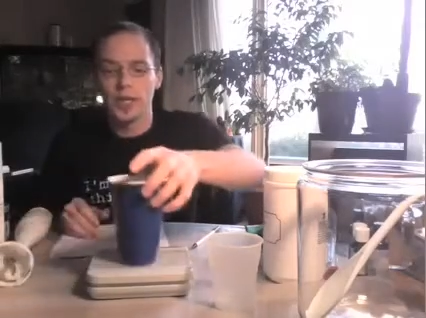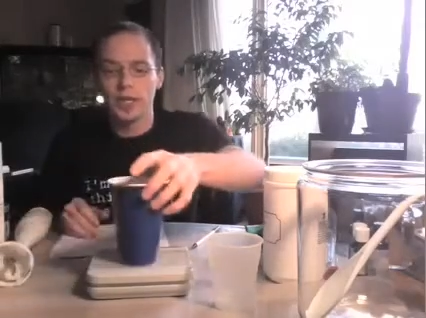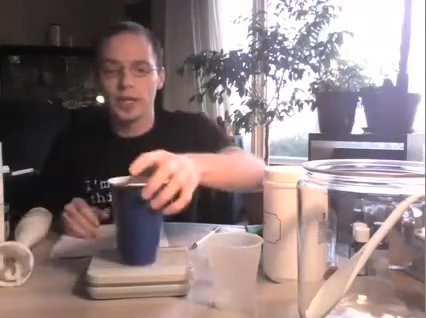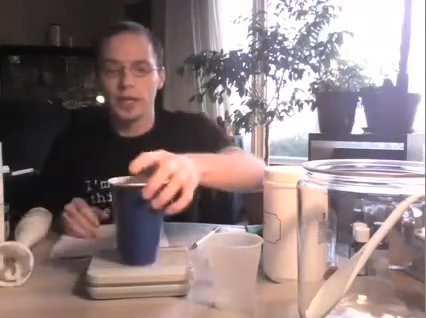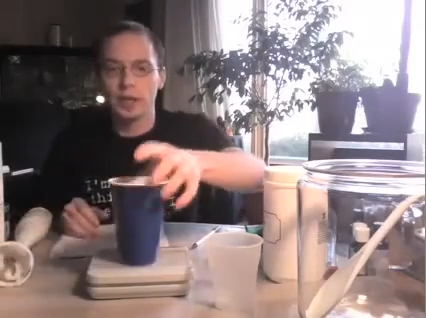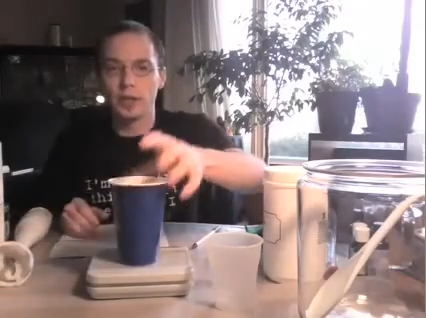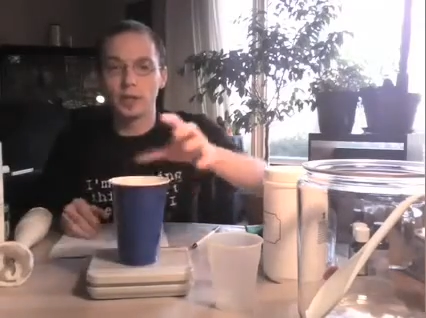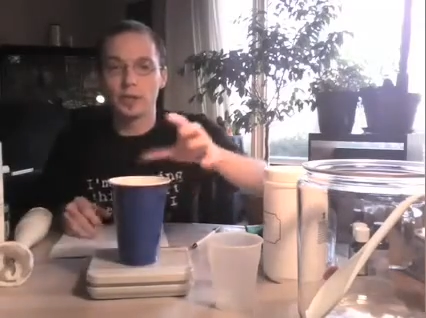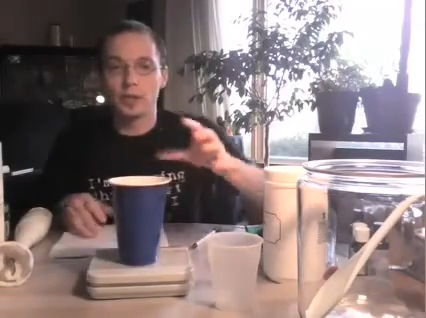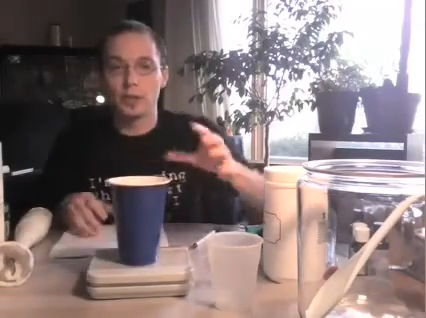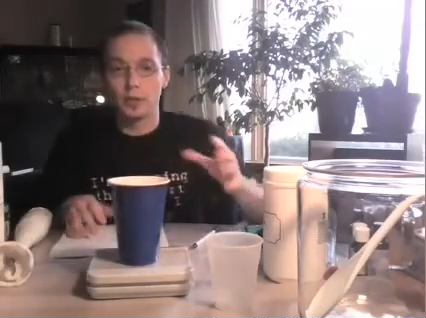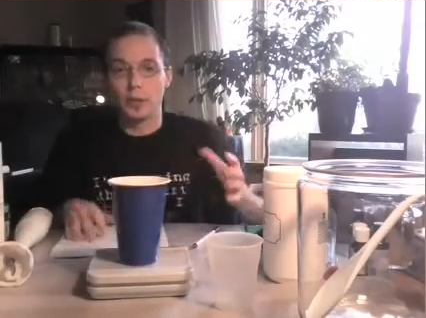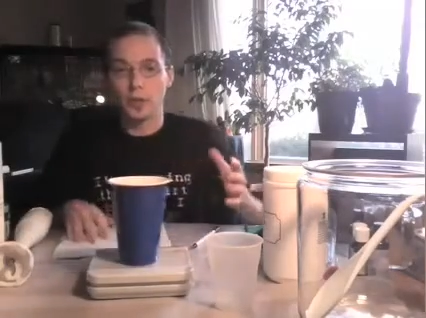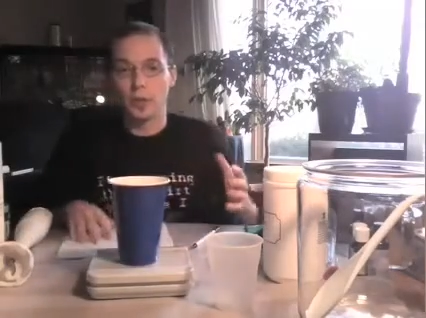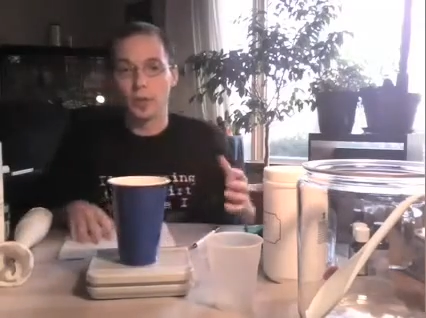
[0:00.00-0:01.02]
is
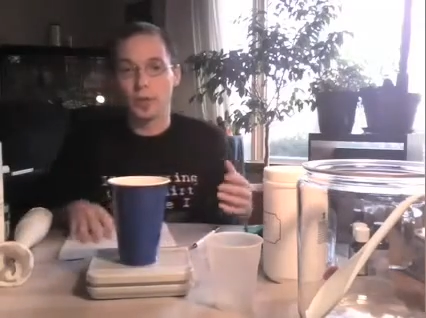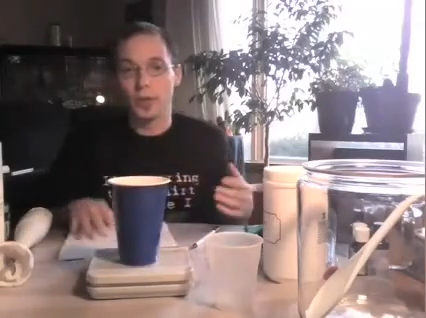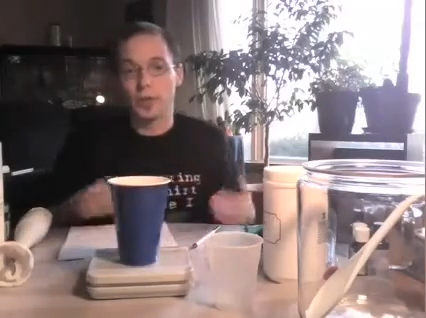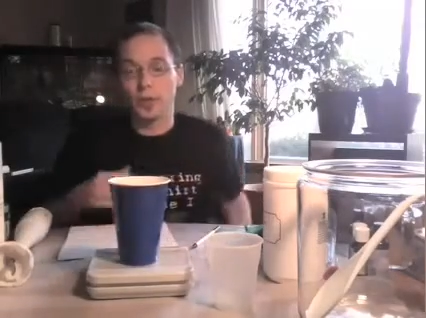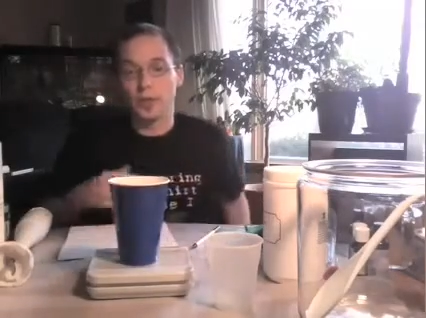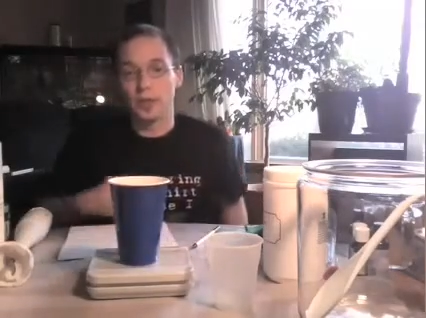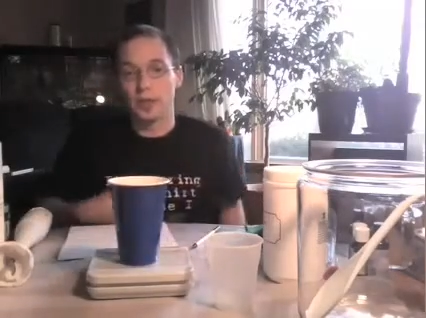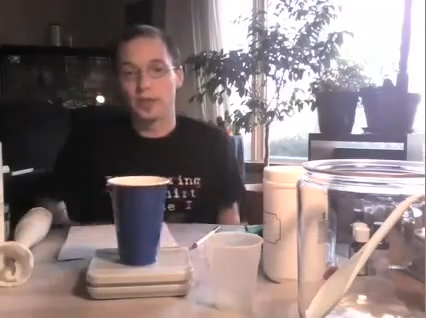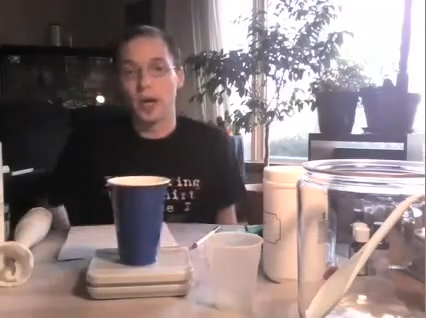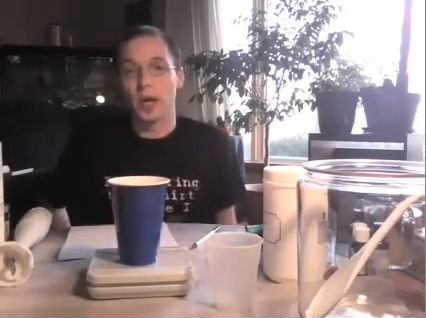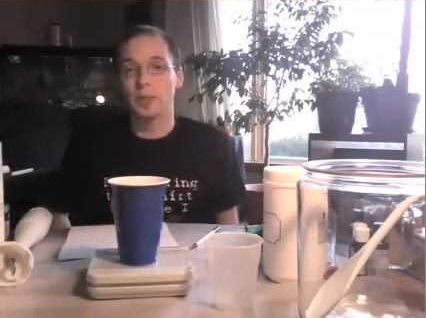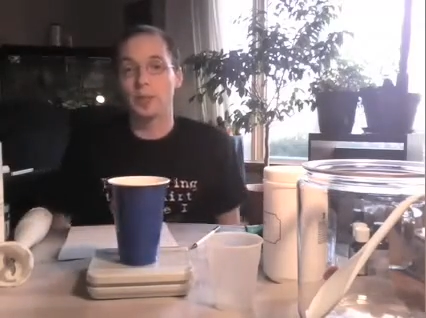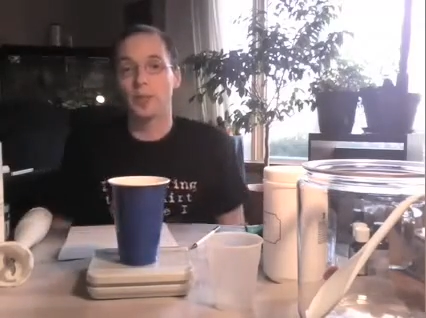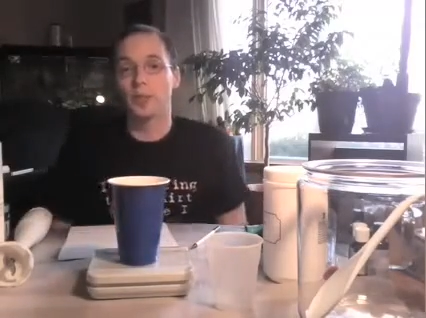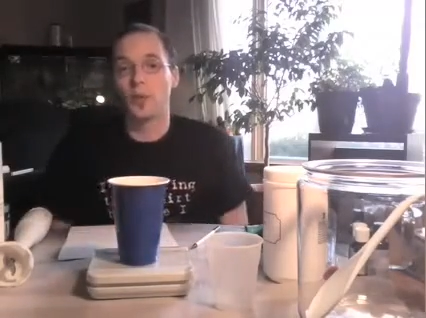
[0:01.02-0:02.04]
determine the
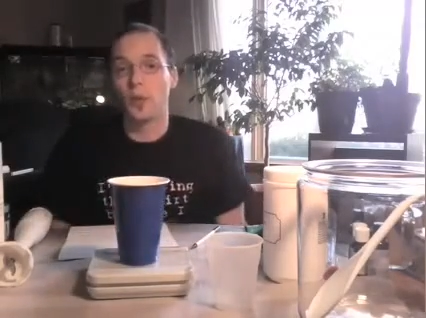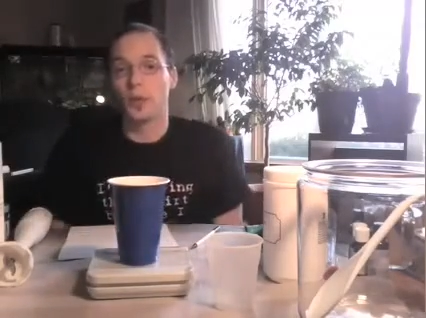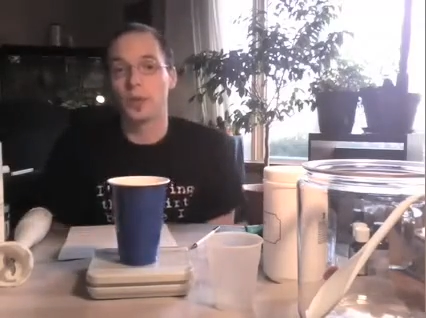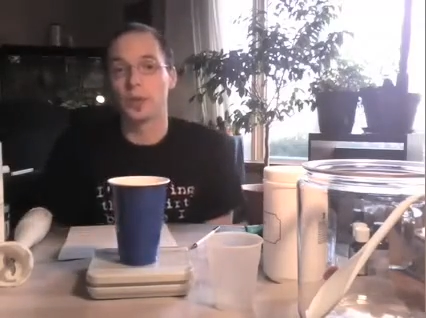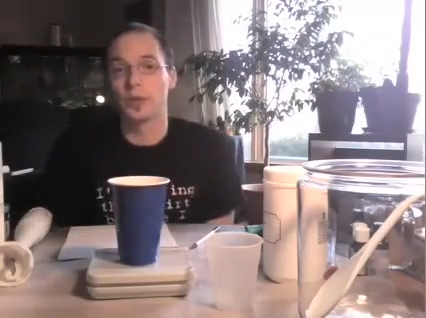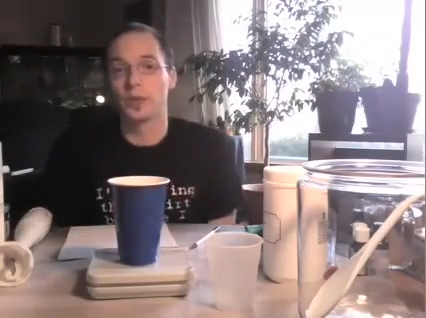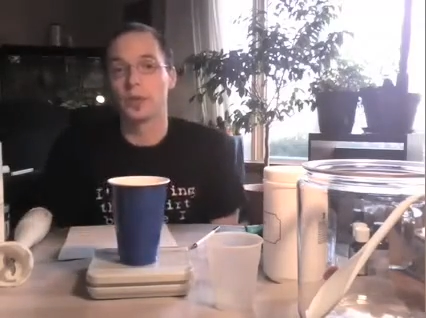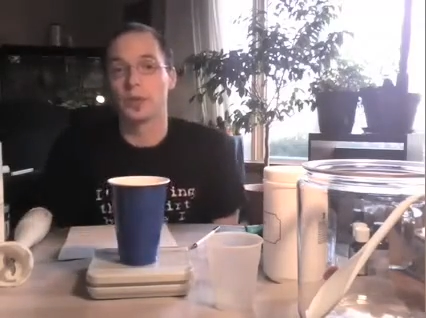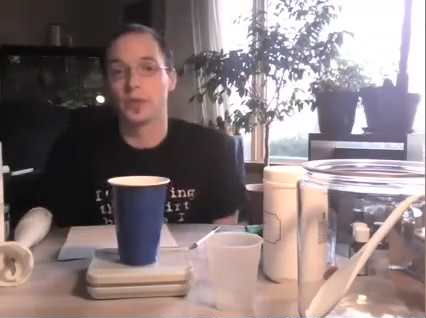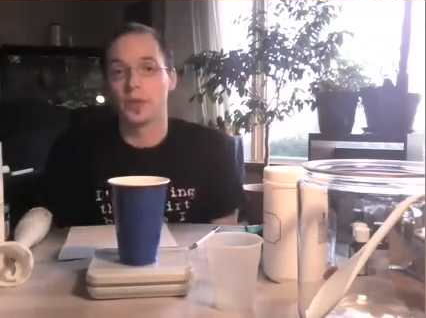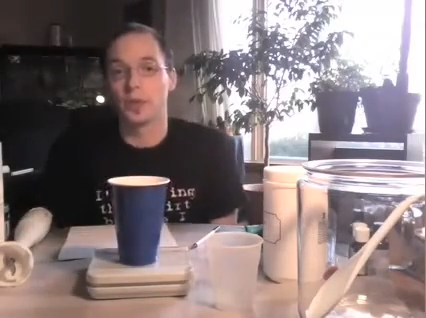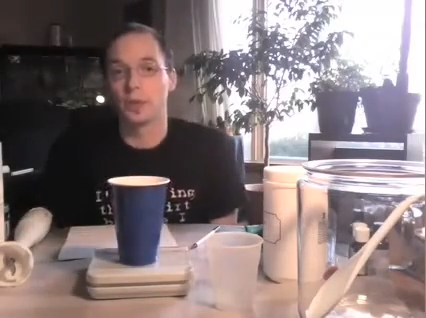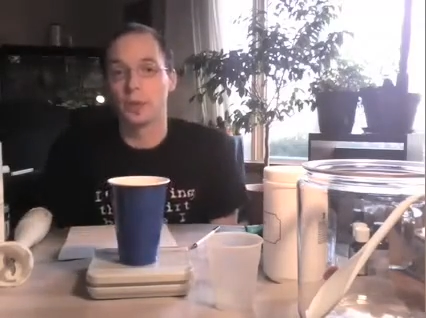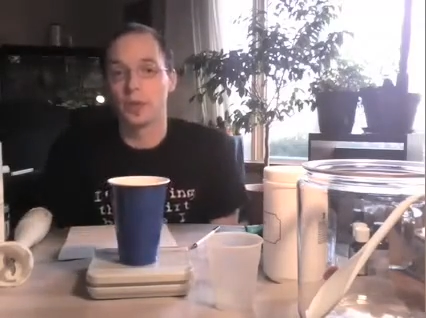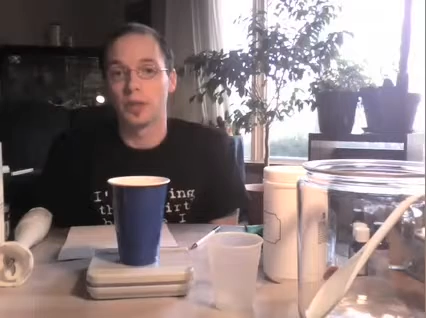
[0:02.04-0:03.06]
types of oils that you're
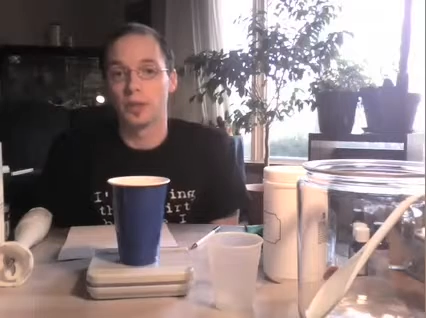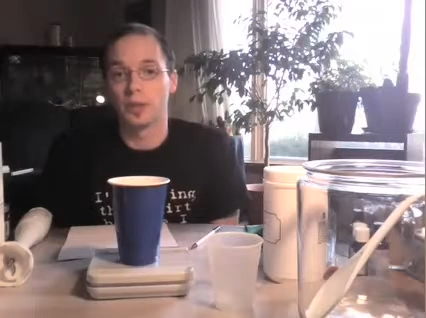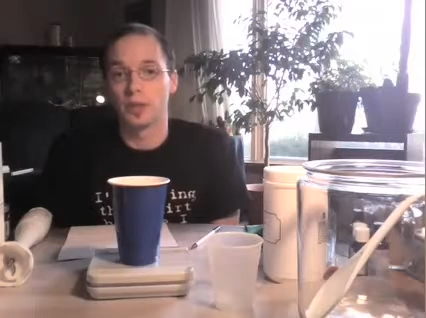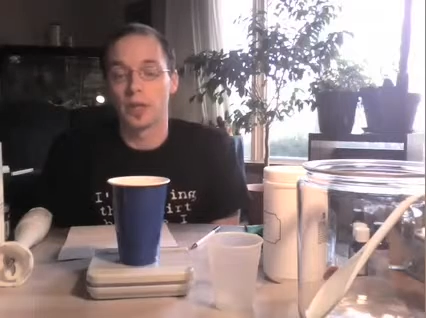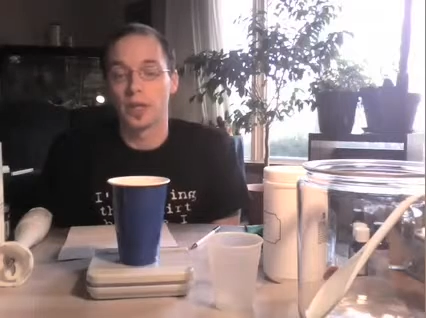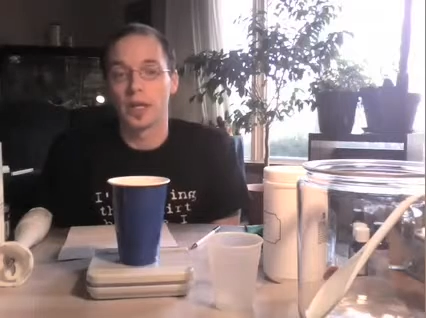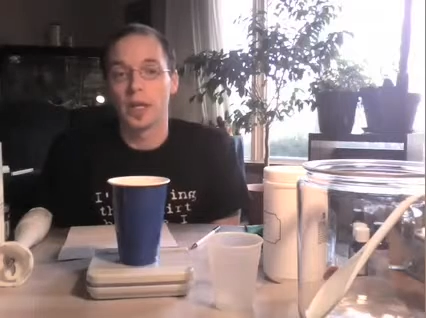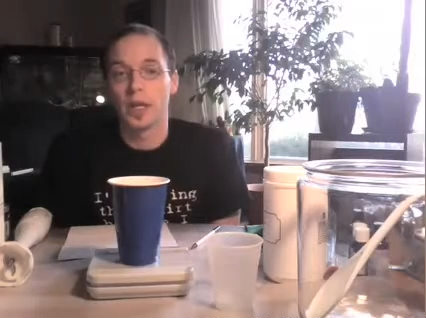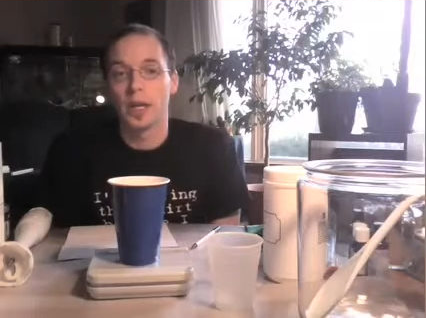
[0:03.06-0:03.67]
going to be using.